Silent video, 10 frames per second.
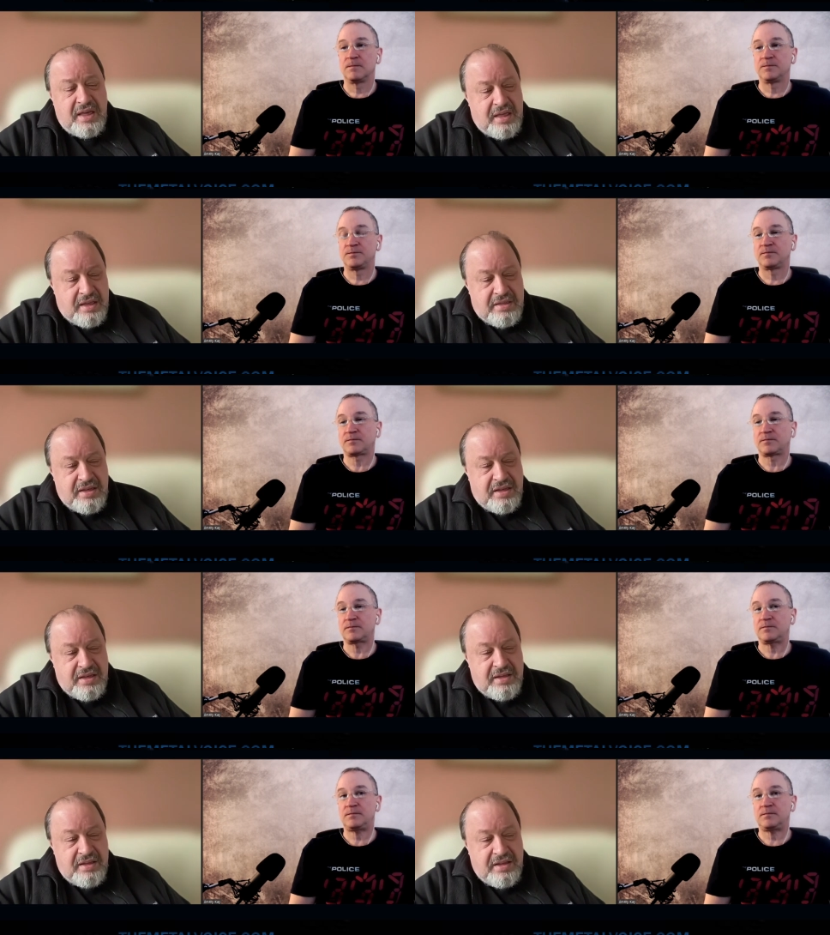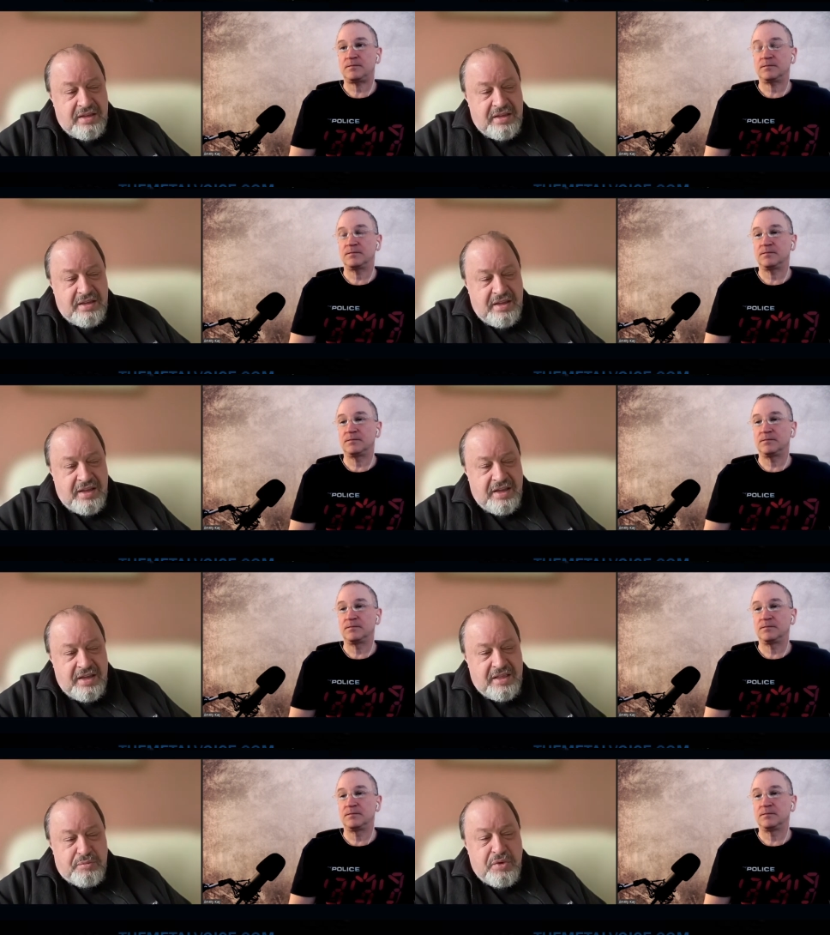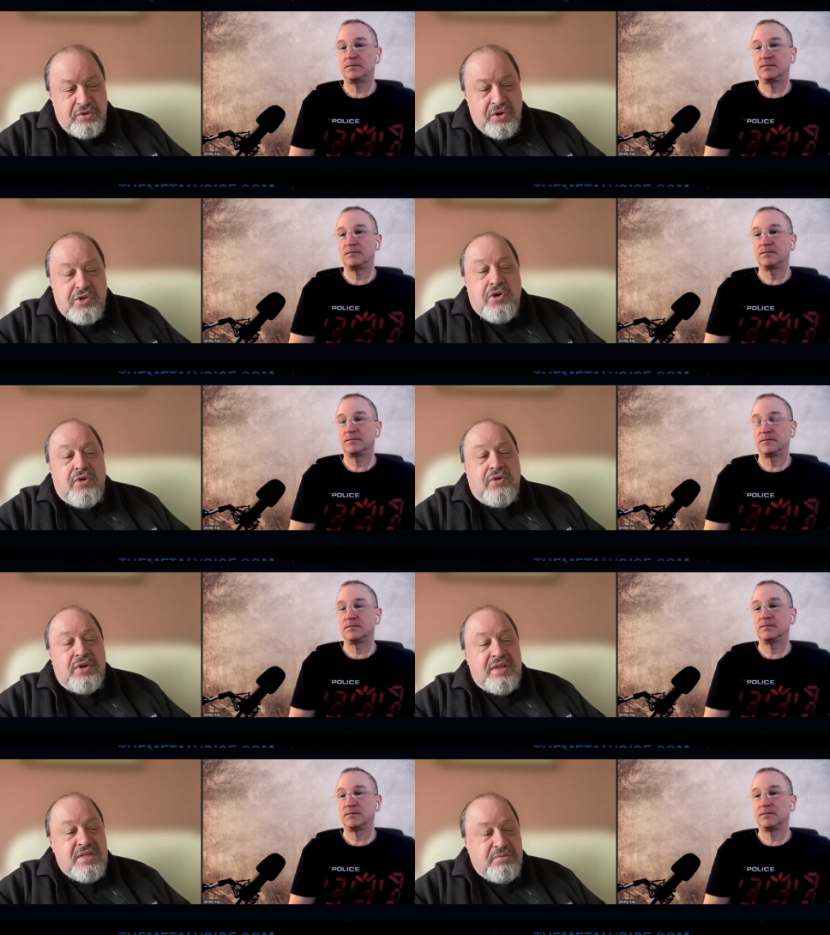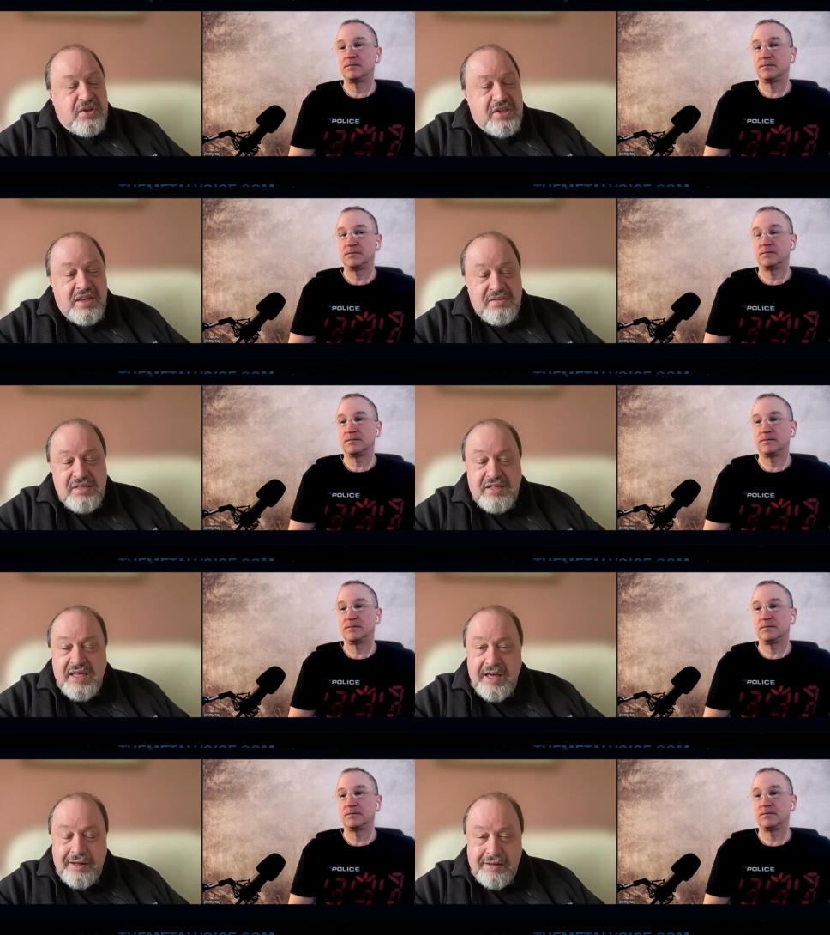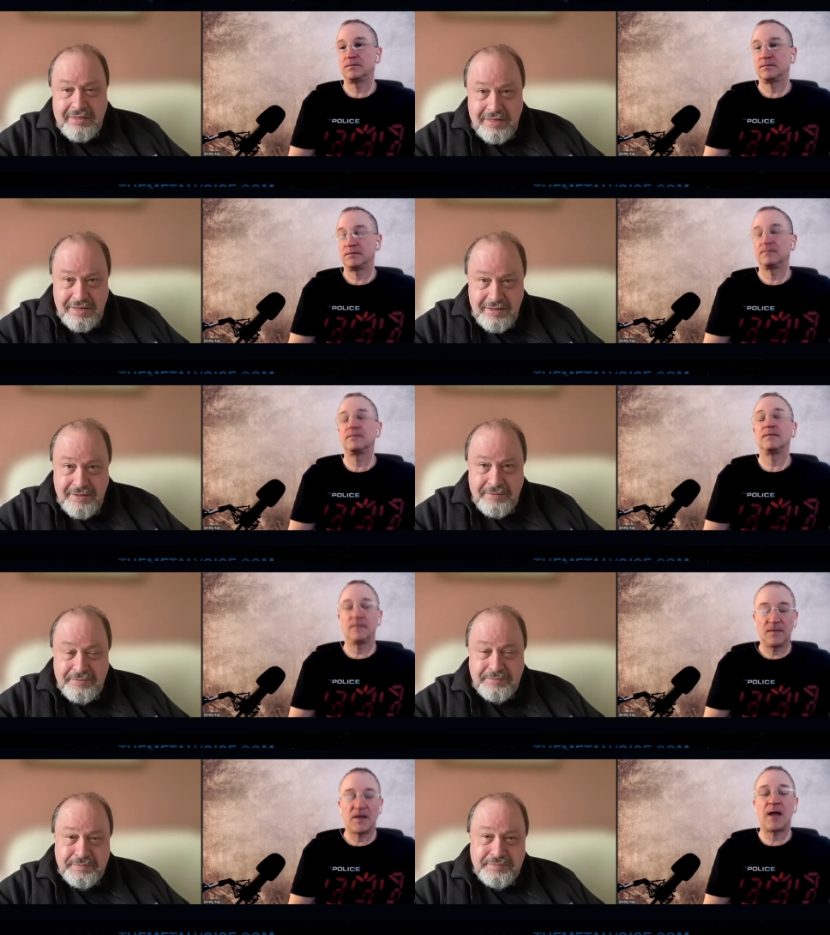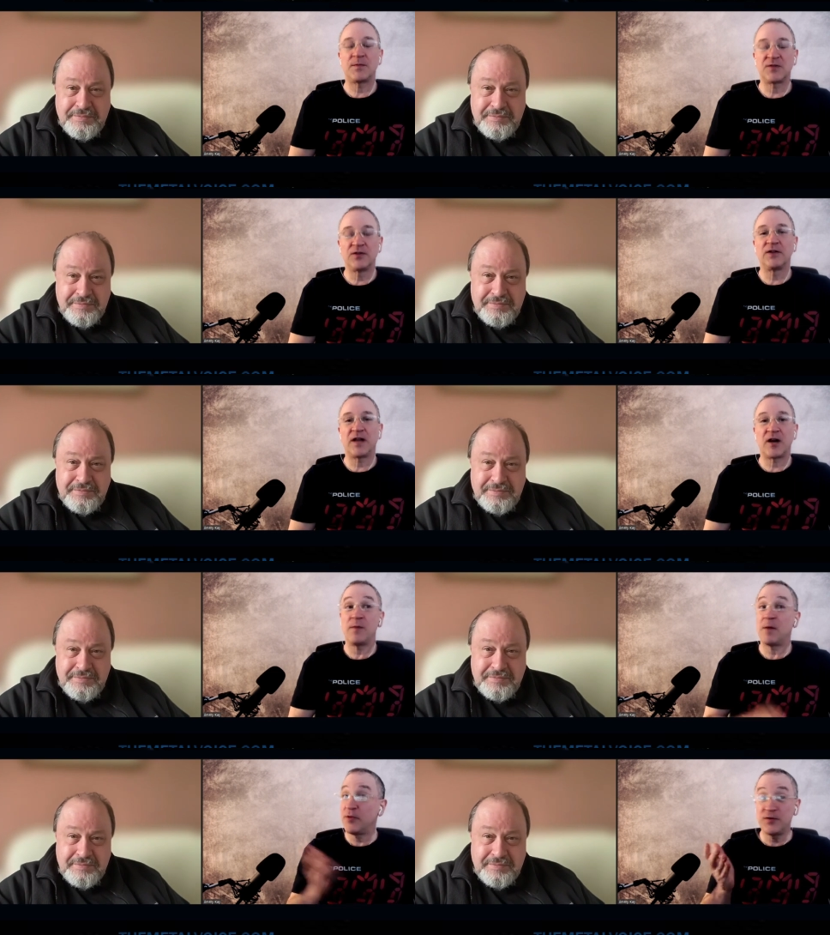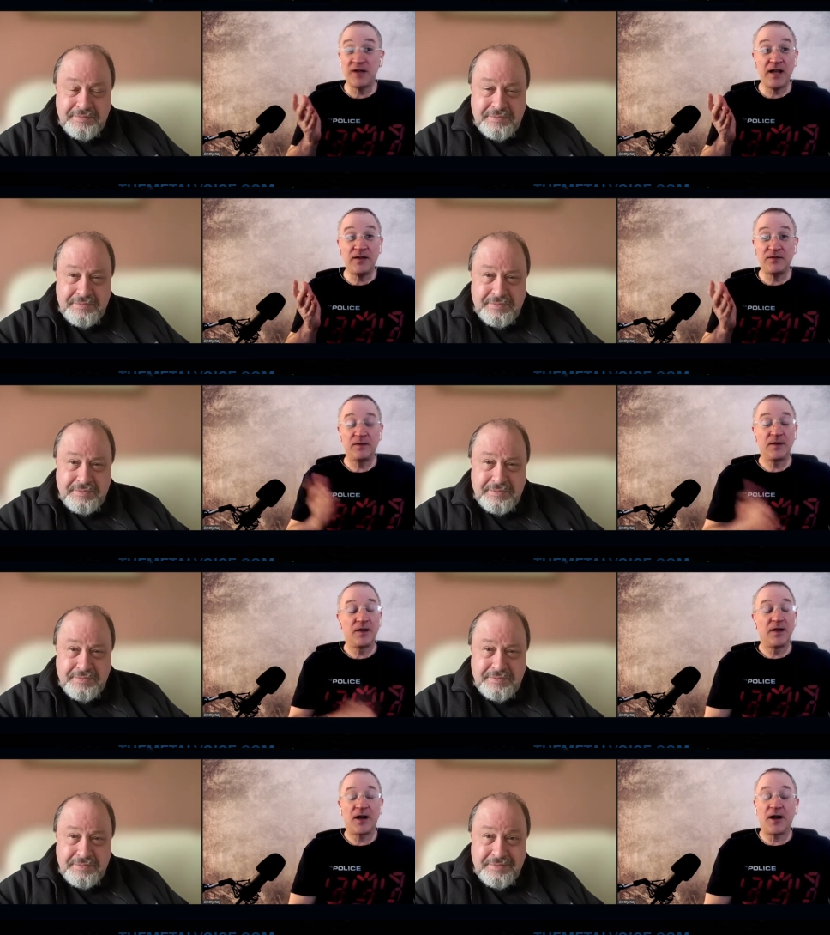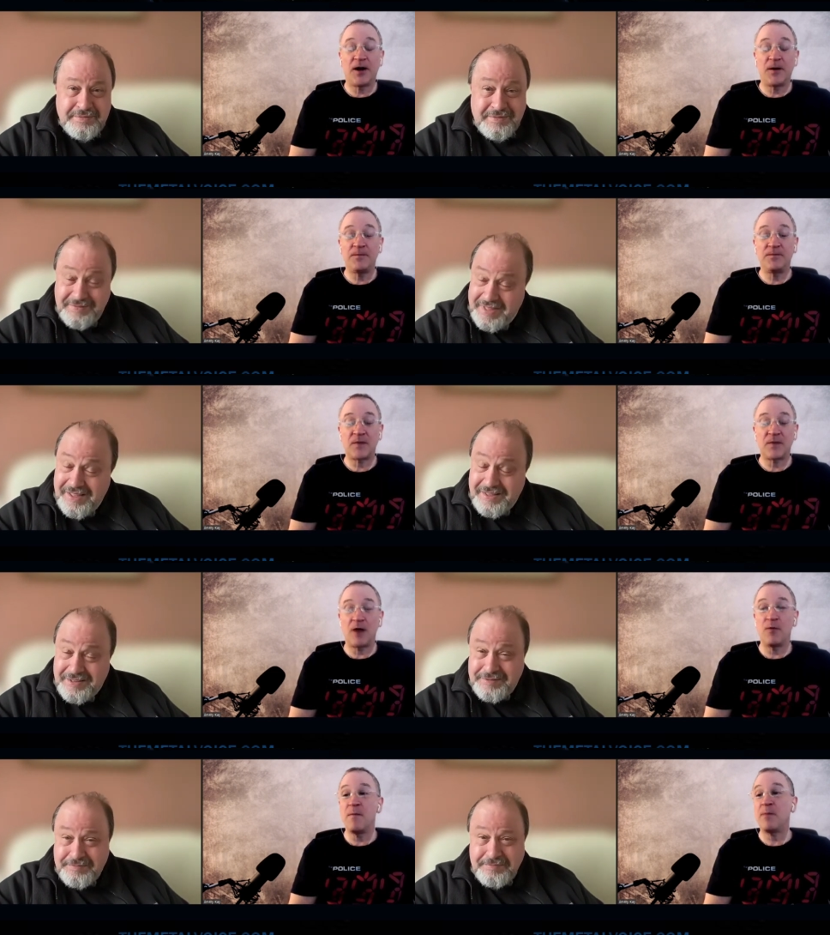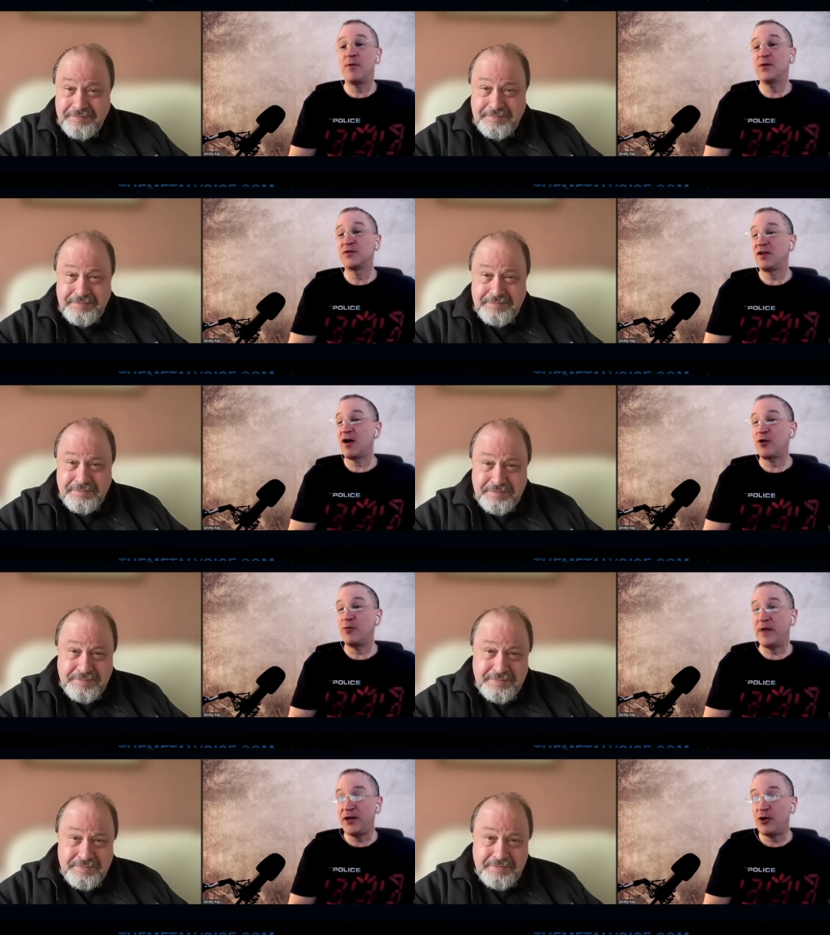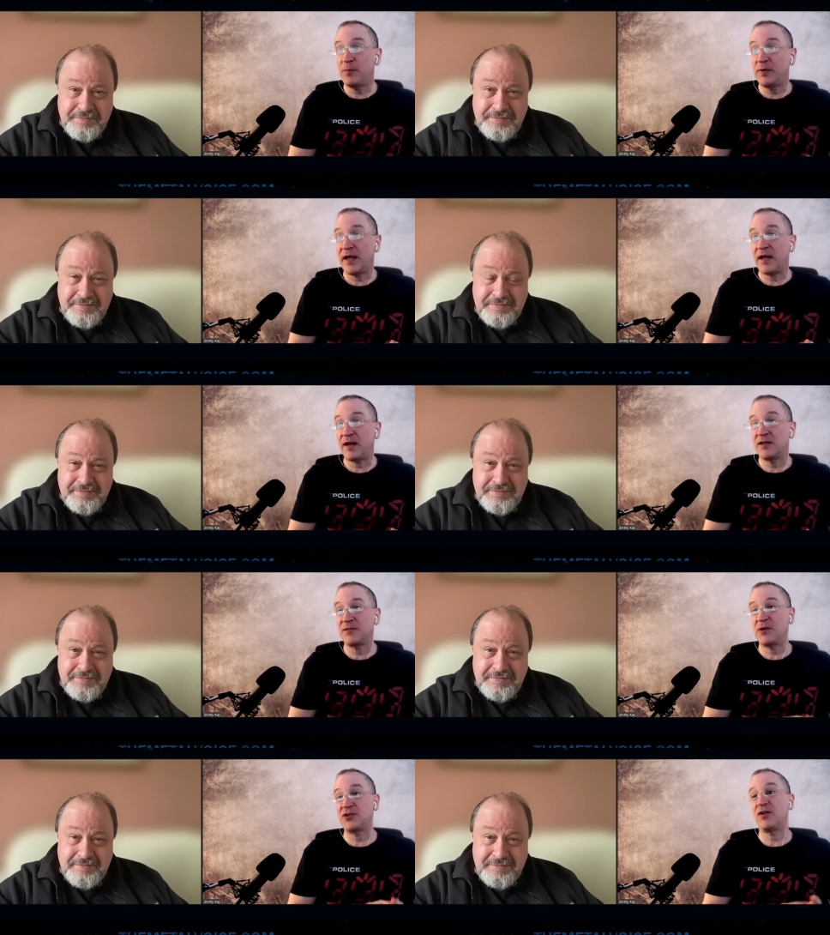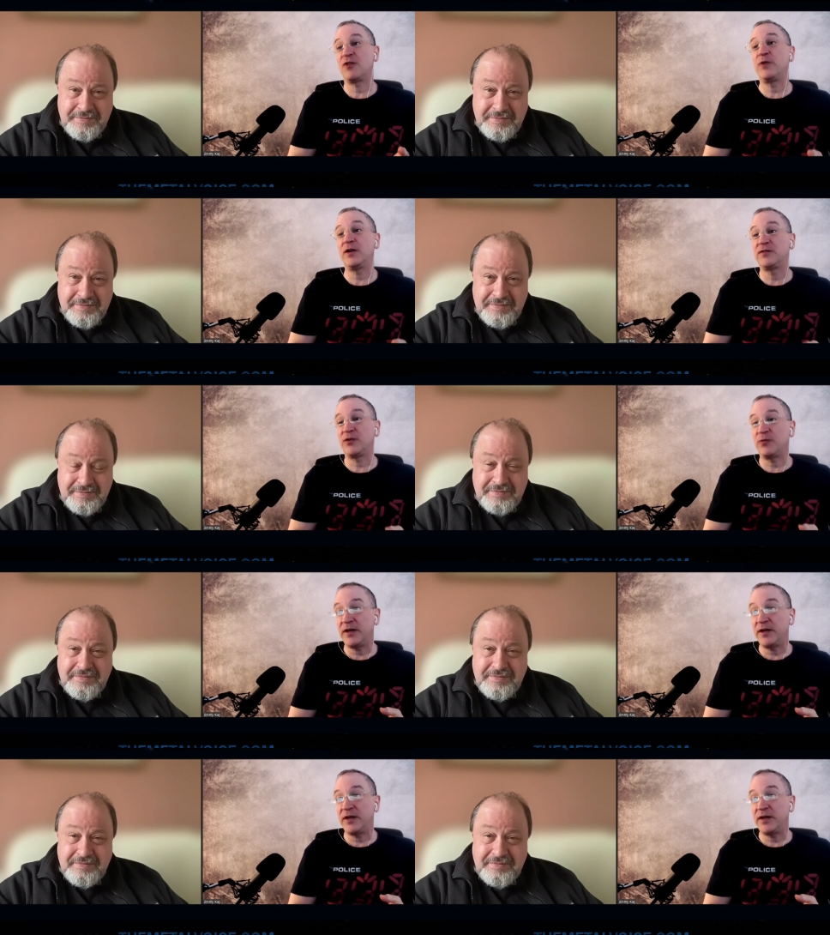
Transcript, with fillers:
Speaker 1: at uh, Montreal audience seem to take us to their hearts.
Speaker 2: Absolutely. I remember those days. Um, yeah. I remember there was a lot of radio play, especially on Real to